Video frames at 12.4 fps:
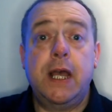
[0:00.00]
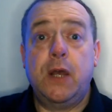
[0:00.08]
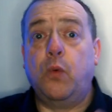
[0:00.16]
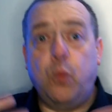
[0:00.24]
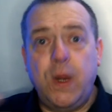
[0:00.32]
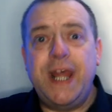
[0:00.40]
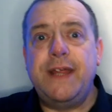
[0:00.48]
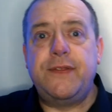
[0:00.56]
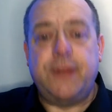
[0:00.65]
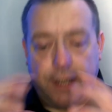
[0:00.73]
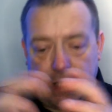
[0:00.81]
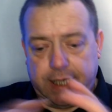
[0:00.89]

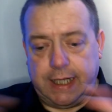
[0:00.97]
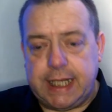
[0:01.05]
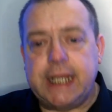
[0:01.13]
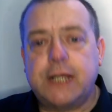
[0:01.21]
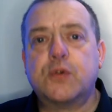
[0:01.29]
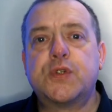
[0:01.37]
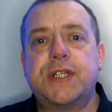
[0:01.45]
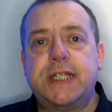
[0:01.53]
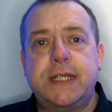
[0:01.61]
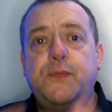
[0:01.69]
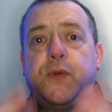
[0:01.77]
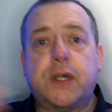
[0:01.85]
with a legal
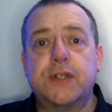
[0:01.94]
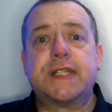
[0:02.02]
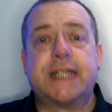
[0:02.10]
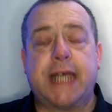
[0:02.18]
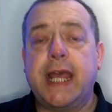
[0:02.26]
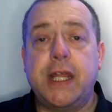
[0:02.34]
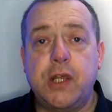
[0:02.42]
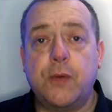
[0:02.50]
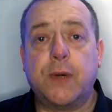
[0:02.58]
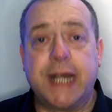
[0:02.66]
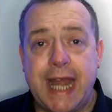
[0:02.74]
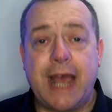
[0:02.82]
certificate saying you
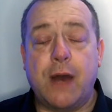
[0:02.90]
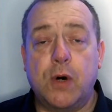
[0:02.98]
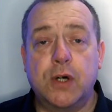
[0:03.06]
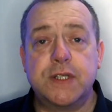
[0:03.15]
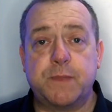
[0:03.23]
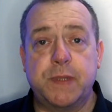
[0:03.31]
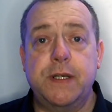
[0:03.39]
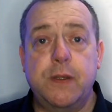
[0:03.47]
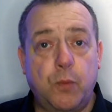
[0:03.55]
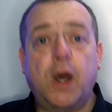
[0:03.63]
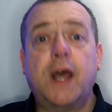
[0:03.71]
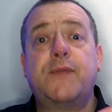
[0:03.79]
are now husband and
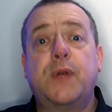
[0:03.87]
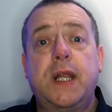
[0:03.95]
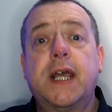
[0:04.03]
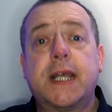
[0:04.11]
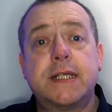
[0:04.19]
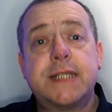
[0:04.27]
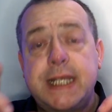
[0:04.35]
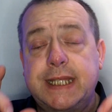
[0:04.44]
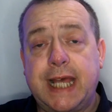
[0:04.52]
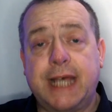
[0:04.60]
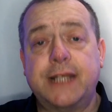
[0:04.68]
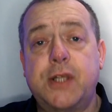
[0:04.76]
wife. And like I said,
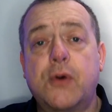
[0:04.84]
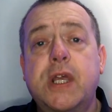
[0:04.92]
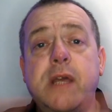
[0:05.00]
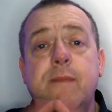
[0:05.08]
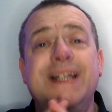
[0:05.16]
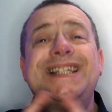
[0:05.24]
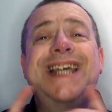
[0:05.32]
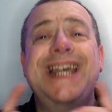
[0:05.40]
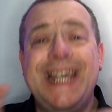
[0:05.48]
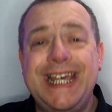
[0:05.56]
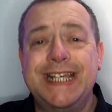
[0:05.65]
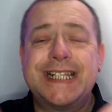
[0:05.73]
that document
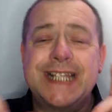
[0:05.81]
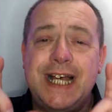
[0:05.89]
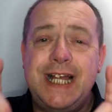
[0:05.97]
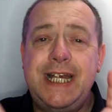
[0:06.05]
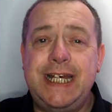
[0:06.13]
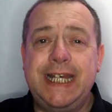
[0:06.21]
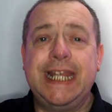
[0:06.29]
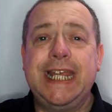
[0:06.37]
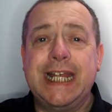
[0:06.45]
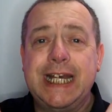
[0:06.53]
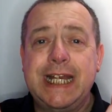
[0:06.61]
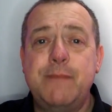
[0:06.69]
is a
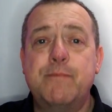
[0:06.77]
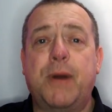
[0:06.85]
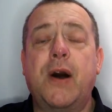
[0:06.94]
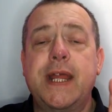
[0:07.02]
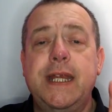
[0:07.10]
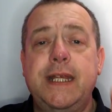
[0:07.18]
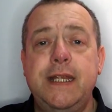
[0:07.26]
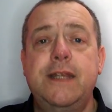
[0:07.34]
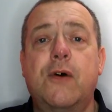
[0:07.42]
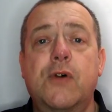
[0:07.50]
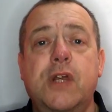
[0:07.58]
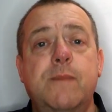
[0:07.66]
legally binding
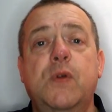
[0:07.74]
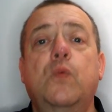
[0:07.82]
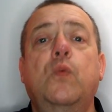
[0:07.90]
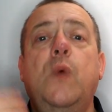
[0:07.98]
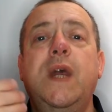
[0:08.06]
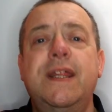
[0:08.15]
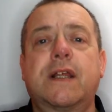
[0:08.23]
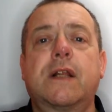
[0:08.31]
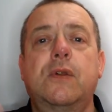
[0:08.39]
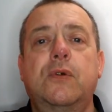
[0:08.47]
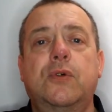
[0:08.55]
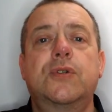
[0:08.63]
document with
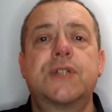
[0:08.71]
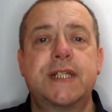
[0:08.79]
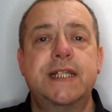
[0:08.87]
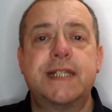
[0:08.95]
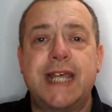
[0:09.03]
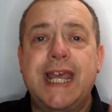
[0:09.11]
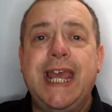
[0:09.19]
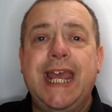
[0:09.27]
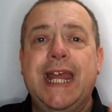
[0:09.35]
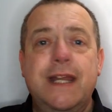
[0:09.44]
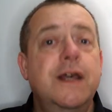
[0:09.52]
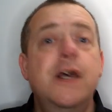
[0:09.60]
clauses
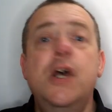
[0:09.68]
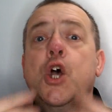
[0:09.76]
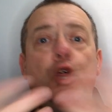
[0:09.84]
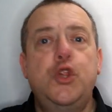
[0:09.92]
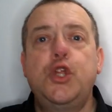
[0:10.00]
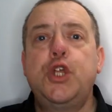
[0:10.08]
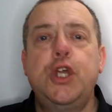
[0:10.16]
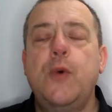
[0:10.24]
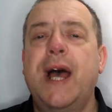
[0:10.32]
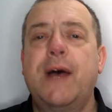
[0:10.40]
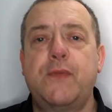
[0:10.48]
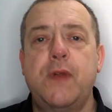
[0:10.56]
in that you
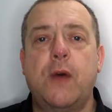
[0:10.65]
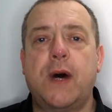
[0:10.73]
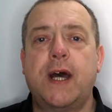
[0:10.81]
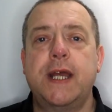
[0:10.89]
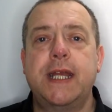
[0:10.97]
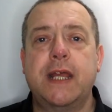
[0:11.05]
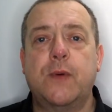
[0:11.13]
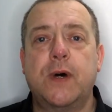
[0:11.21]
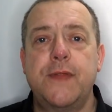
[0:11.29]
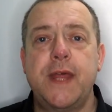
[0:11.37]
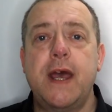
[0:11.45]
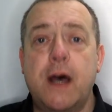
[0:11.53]
have no idea what
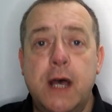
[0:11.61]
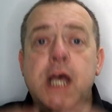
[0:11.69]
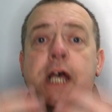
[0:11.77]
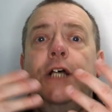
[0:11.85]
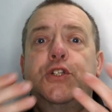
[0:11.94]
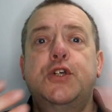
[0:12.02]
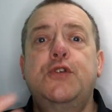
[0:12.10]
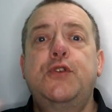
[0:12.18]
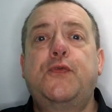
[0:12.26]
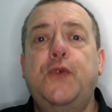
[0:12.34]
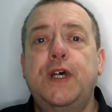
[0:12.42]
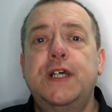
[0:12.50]
they are. So the
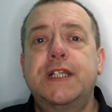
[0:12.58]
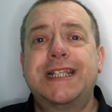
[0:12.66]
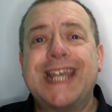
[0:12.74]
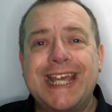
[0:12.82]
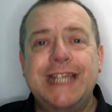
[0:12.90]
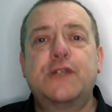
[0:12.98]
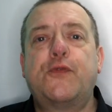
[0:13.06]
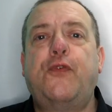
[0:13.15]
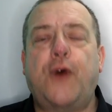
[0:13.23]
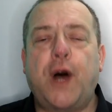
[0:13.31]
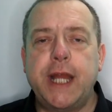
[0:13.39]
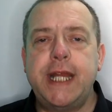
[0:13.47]
first thing is
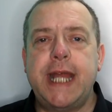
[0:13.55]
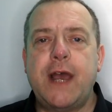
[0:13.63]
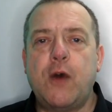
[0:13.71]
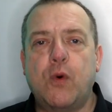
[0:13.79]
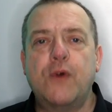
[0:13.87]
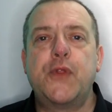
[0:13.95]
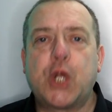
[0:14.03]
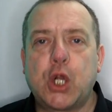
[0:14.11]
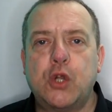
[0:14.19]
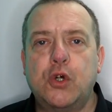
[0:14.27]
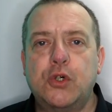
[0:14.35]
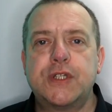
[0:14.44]
find out what the
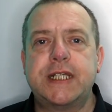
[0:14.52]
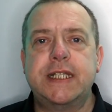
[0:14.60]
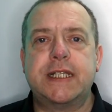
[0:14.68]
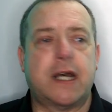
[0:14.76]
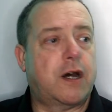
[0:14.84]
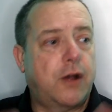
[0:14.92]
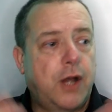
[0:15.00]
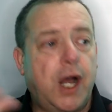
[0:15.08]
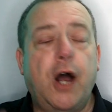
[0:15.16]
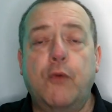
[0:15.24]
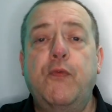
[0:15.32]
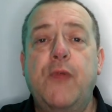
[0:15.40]
clauses are
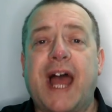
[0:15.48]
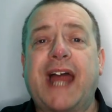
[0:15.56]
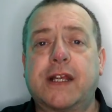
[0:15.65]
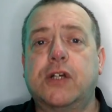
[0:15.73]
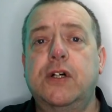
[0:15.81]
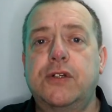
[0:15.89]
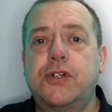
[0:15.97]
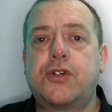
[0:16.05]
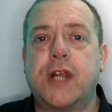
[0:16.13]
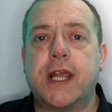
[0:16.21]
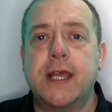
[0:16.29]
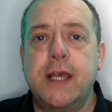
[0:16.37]
of that
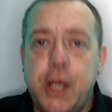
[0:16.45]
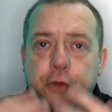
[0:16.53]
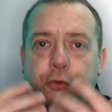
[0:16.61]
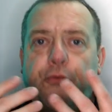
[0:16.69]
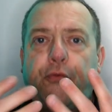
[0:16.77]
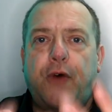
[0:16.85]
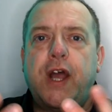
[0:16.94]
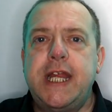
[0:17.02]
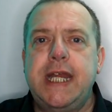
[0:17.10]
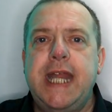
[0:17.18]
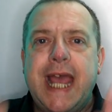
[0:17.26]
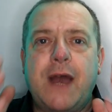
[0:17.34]
country.
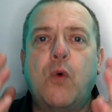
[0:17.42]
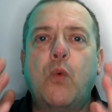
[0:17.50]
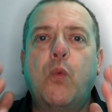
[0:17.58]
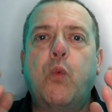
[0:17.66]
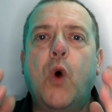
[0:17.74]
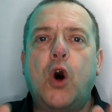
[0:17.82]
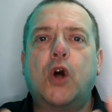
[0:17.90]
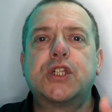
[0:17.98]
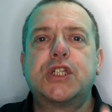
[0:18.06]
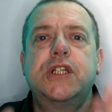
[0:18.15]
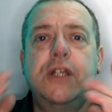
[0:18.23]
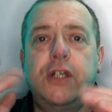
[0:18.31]
Find out
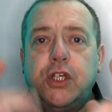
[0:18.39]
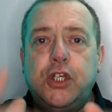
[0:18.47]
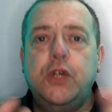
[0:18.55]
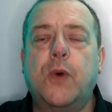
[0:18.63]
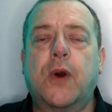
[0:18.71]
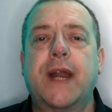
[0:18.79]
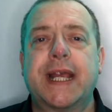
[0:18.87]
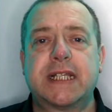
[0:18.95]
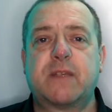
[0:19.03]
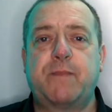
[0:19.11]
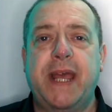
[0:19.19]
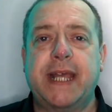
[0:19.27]
what you are
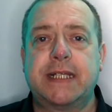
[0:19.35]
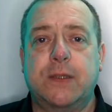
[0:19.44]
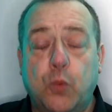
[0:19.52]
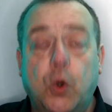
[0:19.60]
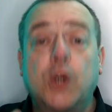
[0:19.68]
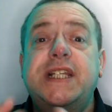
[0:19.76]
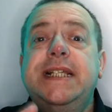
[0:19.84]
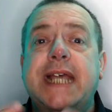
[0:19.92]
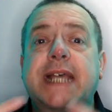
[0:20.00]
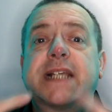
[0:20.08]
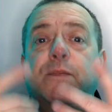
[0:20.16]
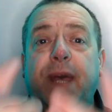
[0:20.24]
expected, what is
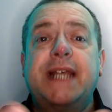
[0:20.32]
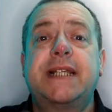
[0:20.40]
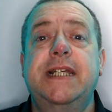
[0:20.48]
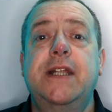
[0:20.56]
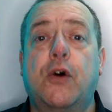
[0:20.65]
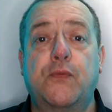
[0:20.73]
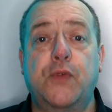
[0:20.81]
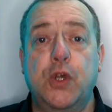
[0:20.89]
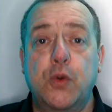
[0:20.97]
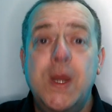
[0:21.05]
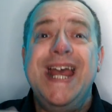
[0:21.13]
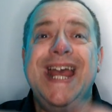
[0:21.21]
expected of
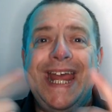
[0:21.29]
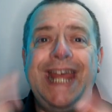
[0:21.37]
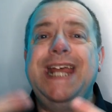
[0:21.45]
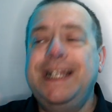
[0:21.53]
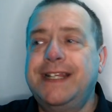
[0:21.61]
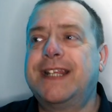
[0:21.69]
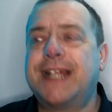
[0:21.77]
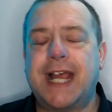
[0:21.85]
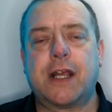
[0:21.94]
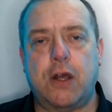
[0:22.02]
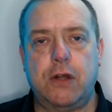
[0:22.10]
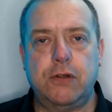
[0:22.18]
you in
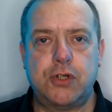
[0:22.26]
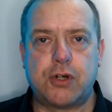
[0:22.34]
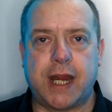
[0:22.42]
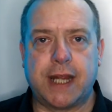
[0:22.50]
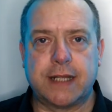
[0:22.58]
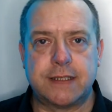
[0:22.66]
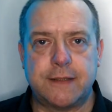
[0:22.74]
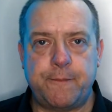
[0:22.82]
that contract.